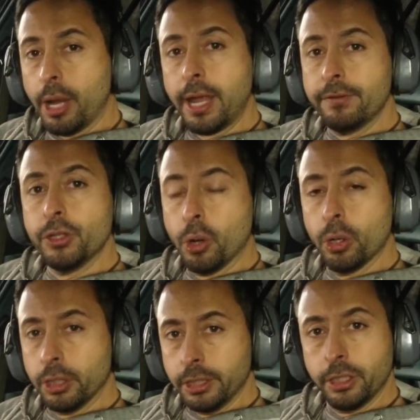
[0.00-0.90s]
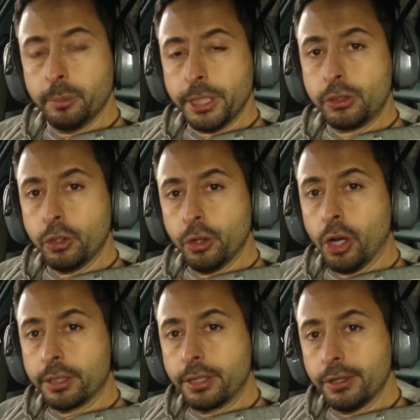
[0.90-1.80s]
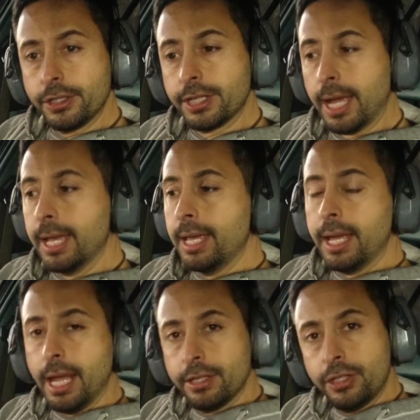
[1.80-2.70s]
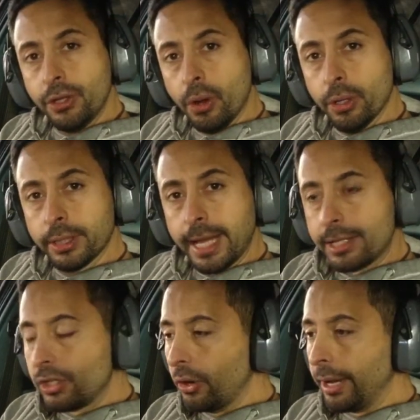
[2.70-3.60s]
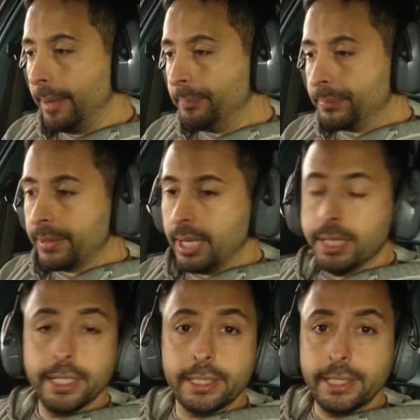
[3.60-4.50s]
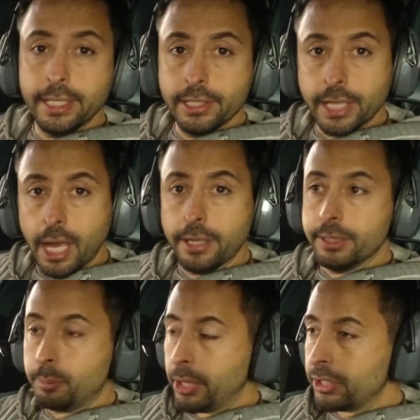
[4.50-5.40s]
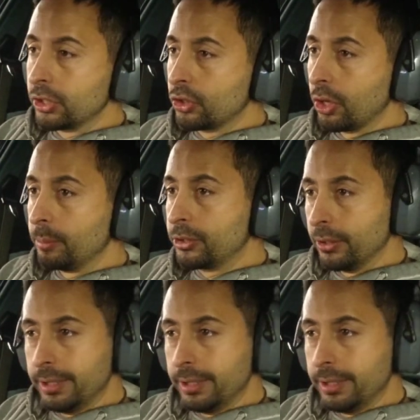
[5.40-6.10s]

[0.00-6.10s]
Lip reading: have the oil a little bit too hot, because as the oil gets hotter, it thins out and the pressure drops.